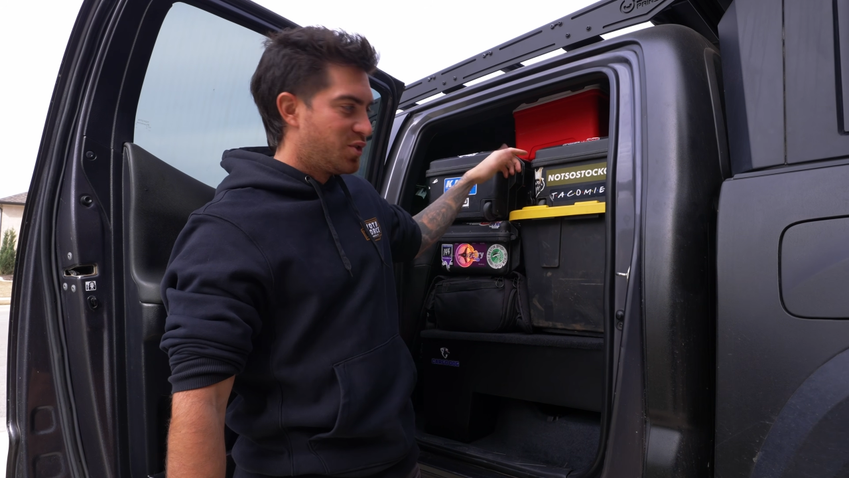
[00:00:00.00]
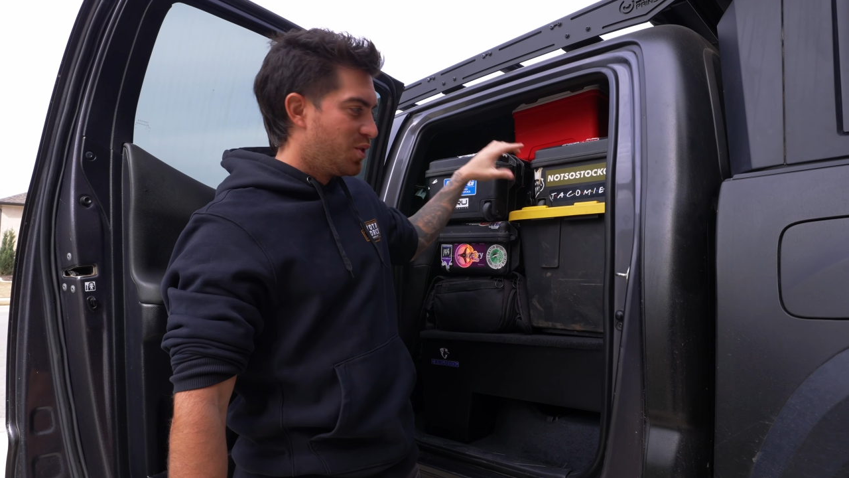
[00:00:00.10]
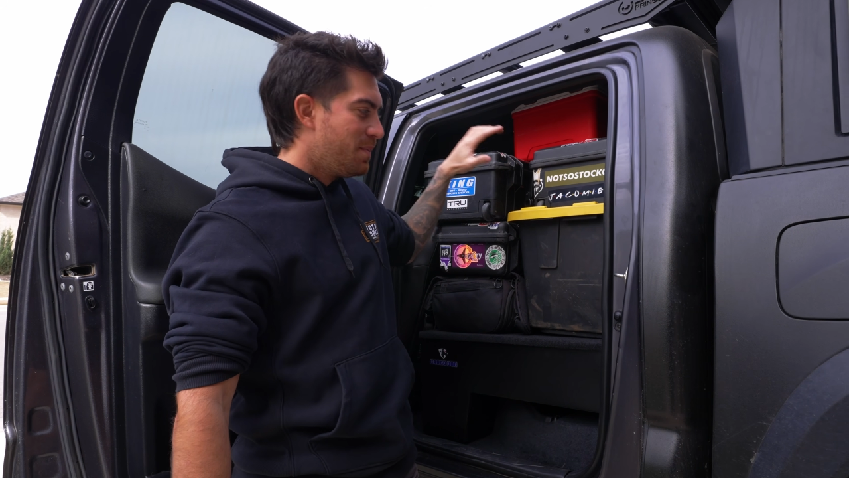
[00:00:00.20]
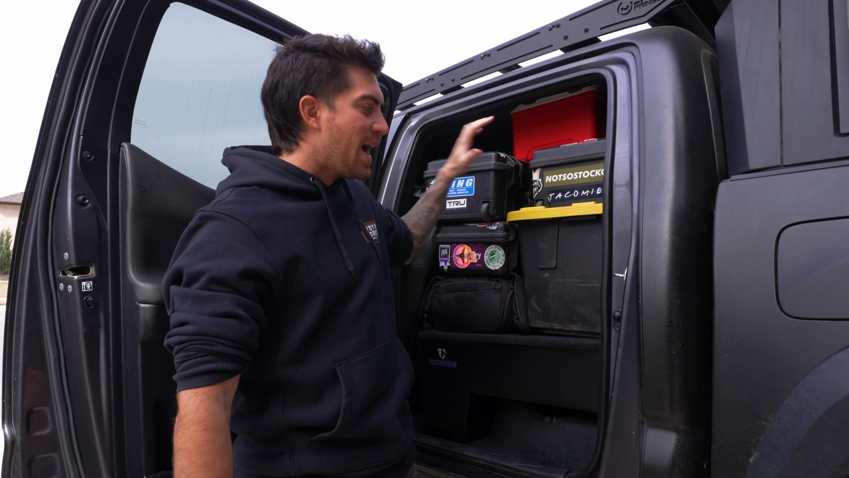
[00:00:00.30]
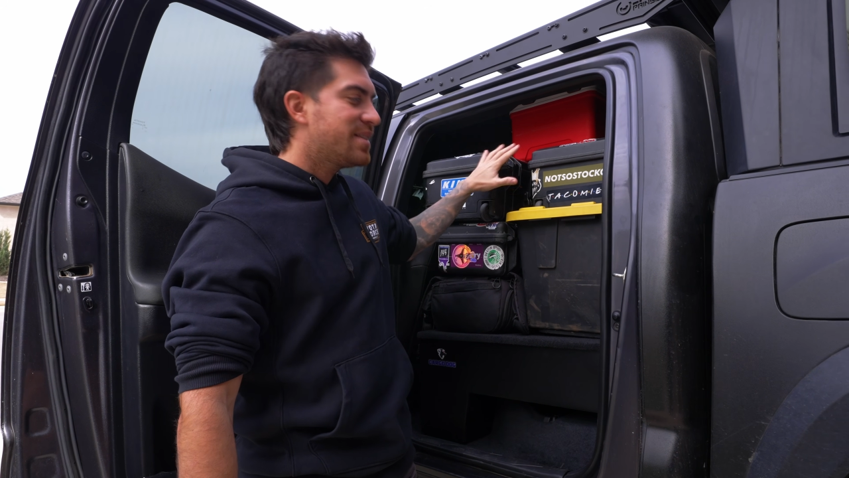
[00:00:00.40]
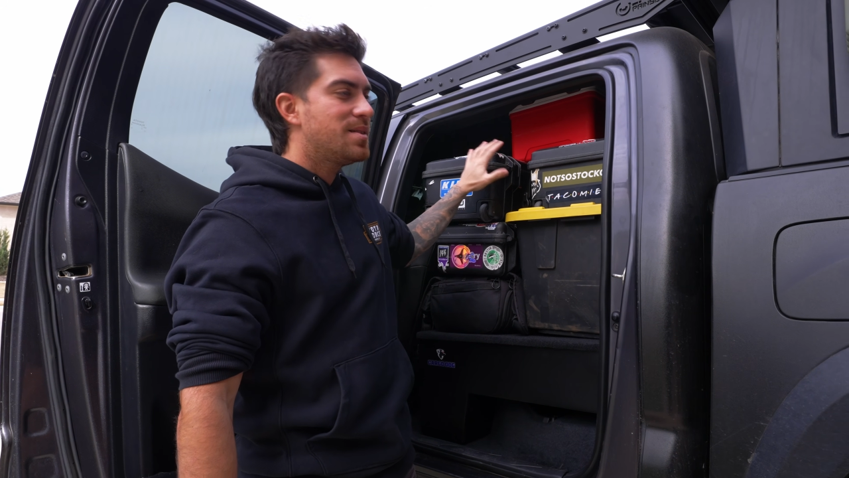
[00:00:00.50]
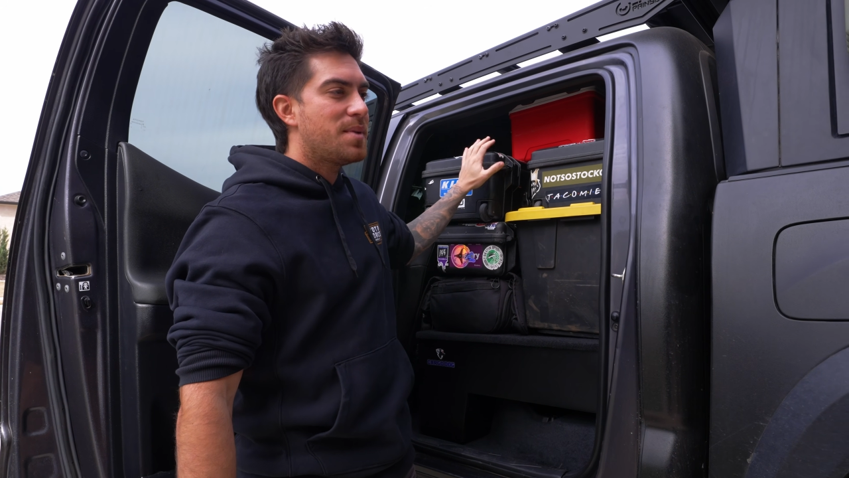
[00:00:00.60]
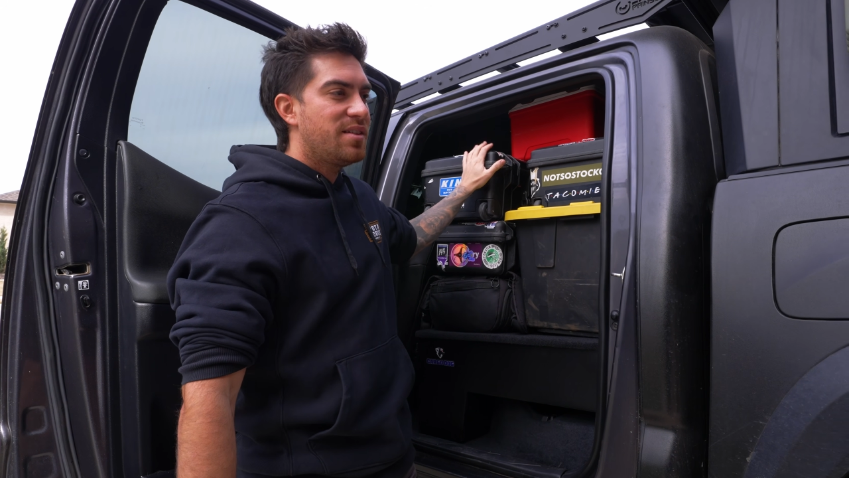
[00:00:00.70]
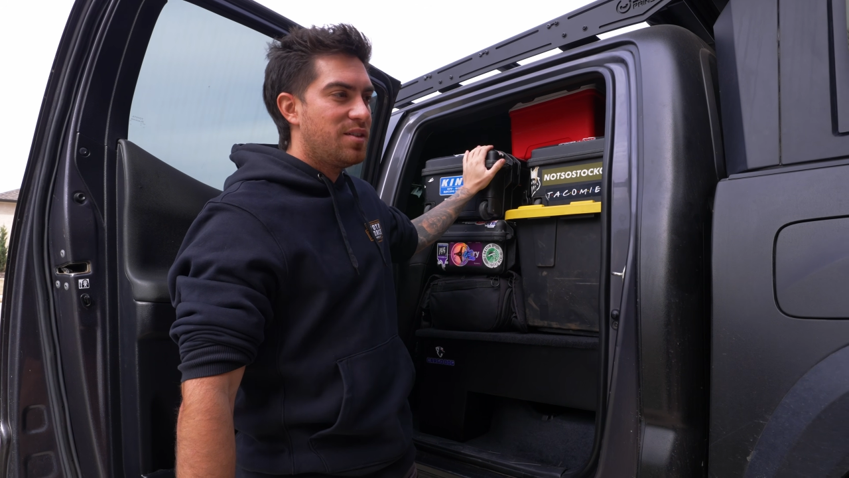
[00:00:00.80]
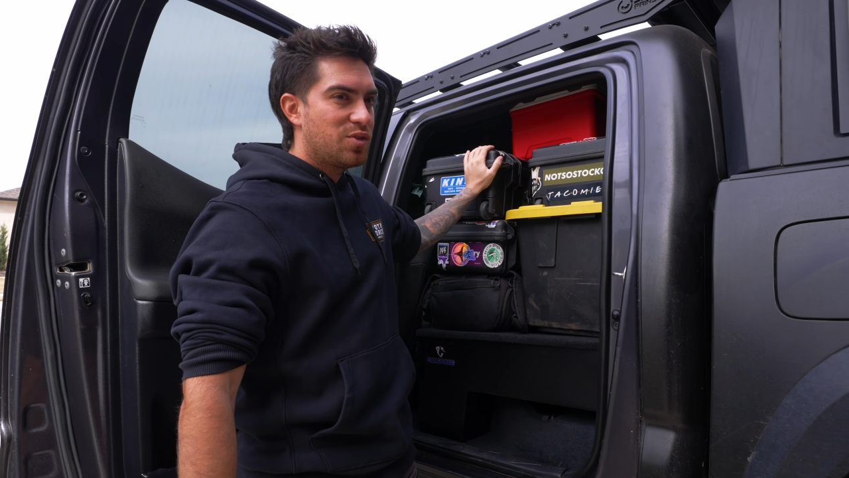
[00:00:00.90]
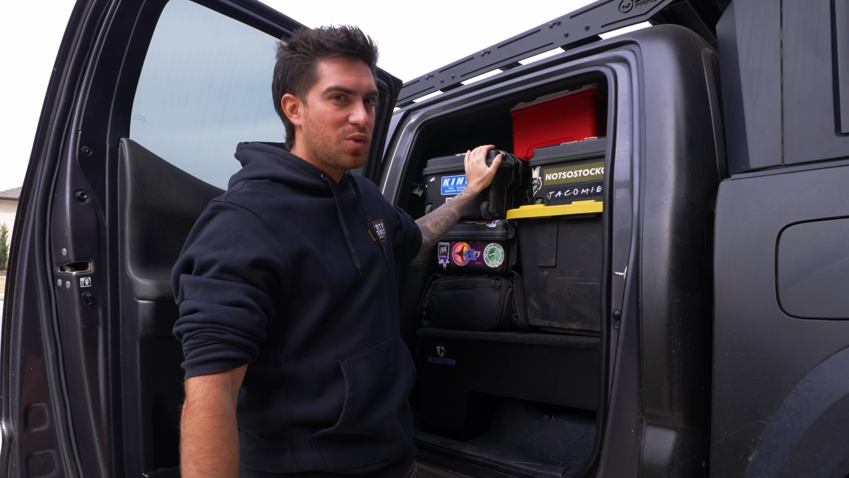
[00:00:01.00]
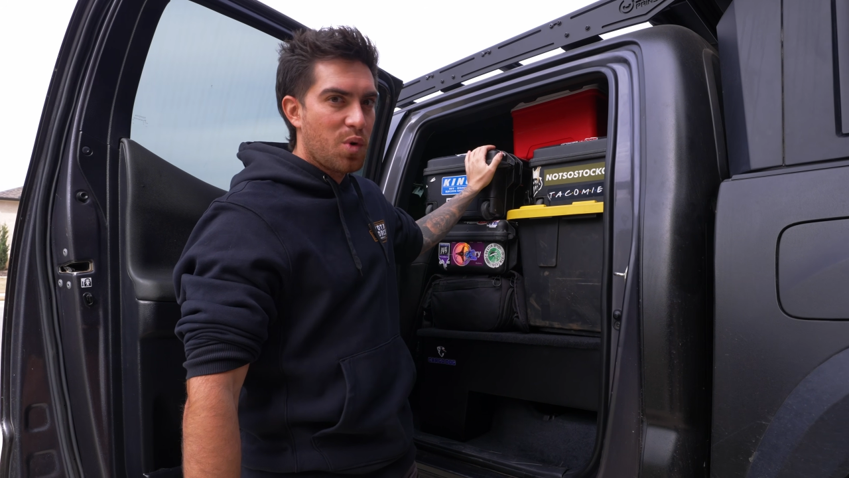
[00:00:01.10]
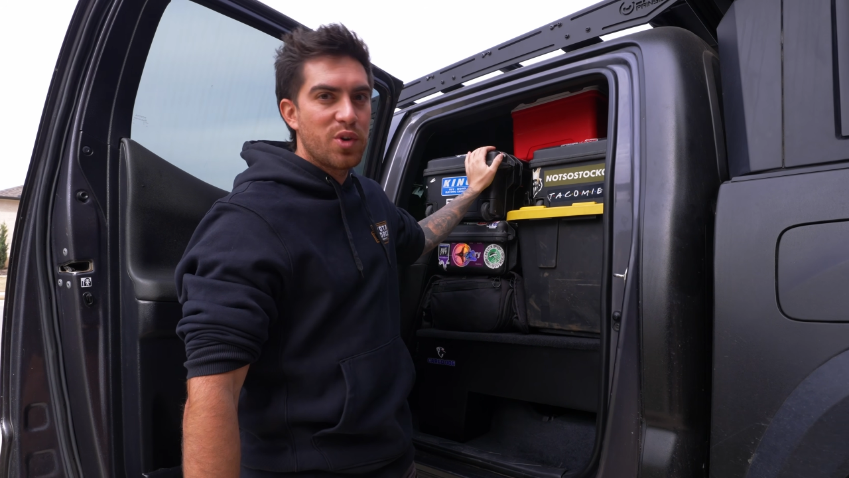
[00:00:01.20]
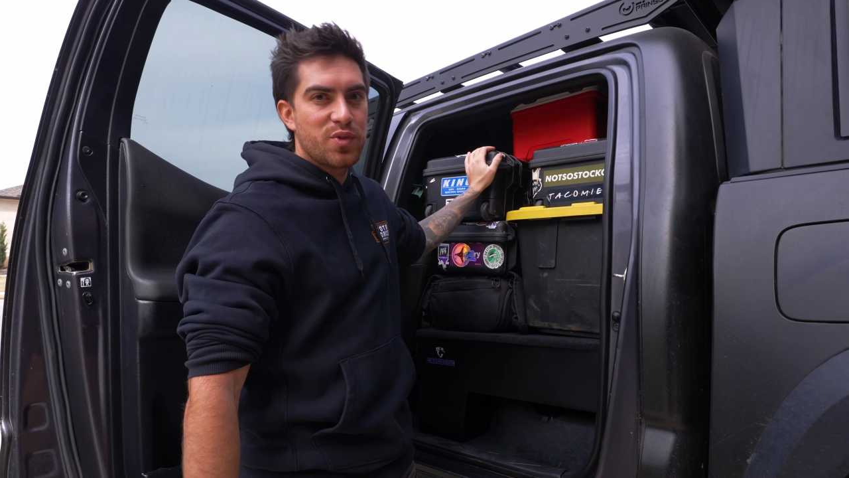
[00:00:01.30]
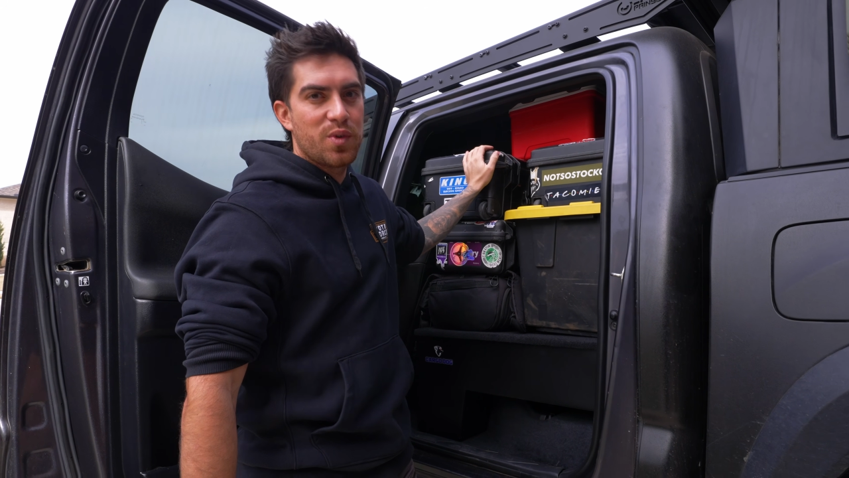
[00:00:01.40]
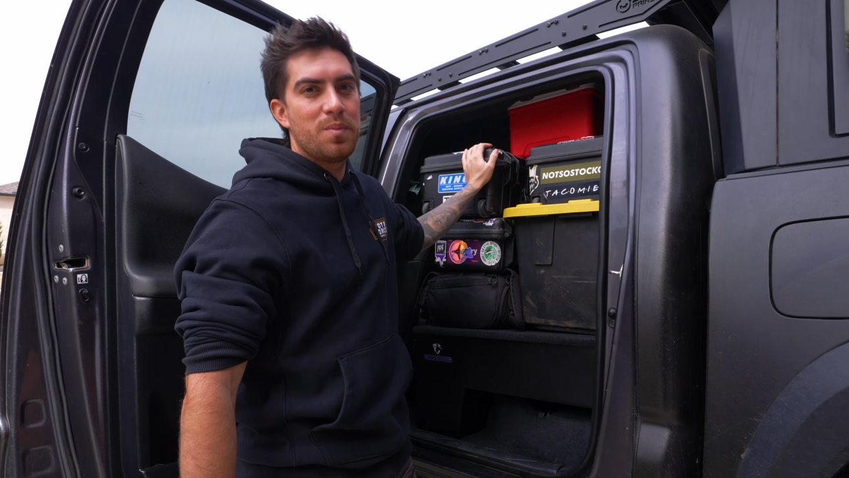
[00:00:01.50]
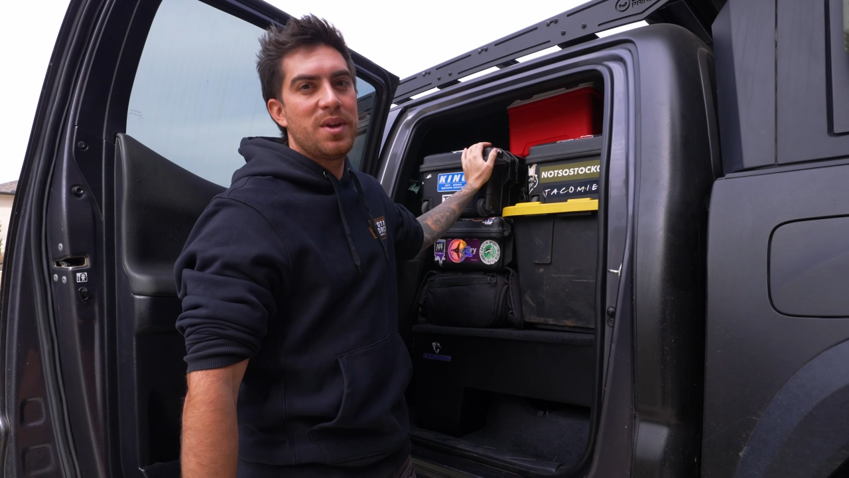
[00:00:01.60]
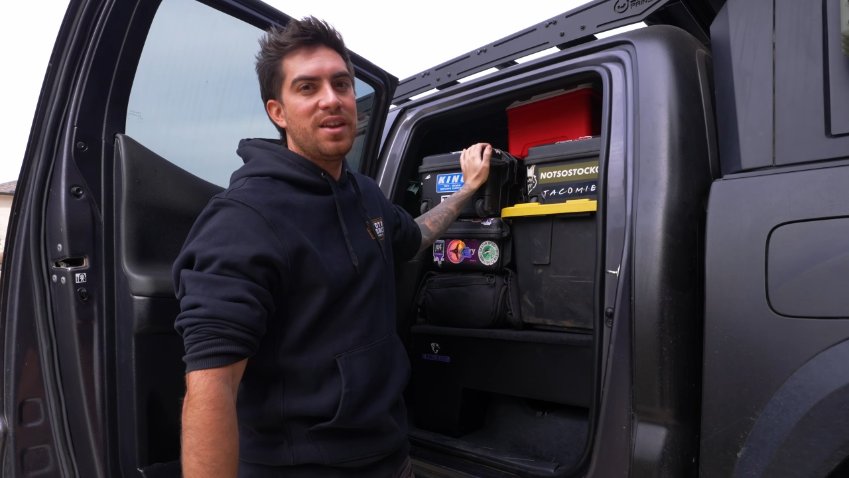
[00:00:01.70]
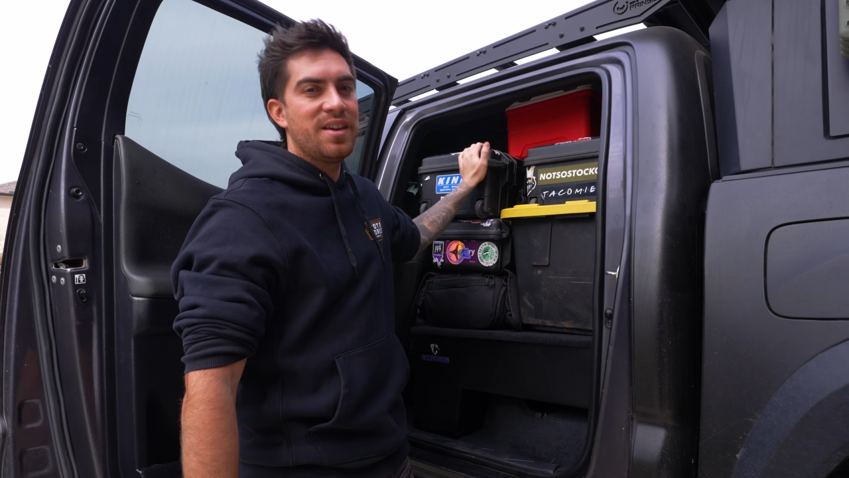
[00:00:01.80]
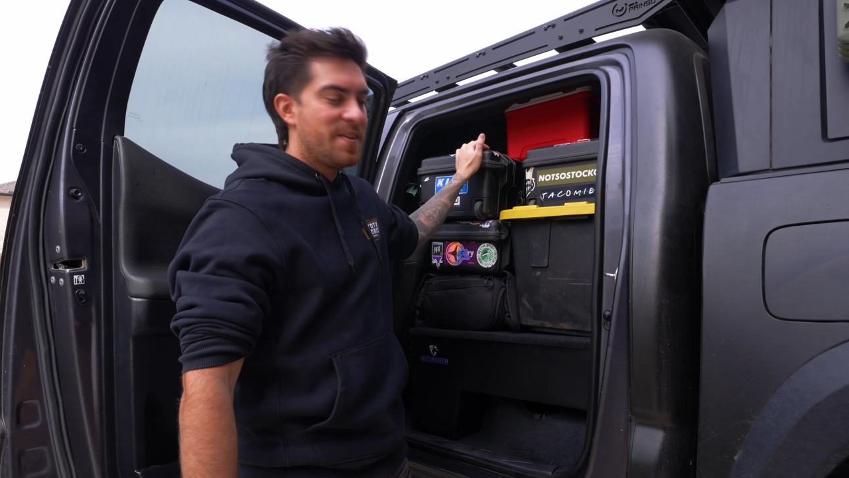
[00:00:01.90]
So maximizing storage for
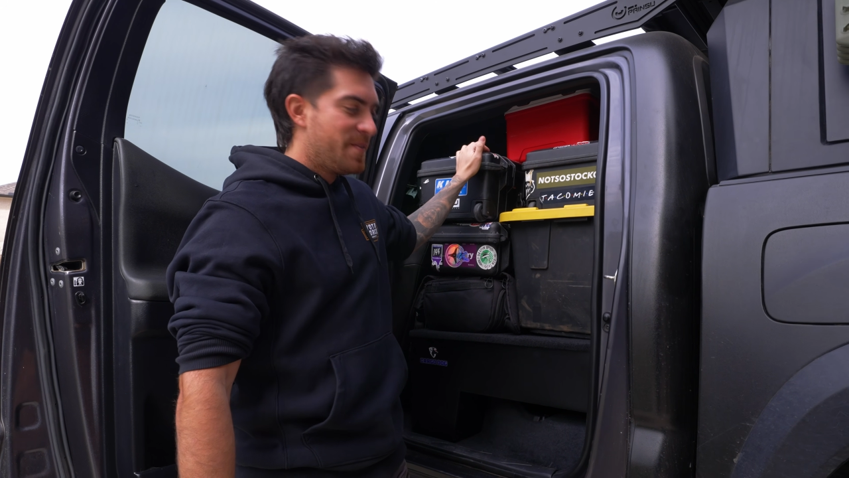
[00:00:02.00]
me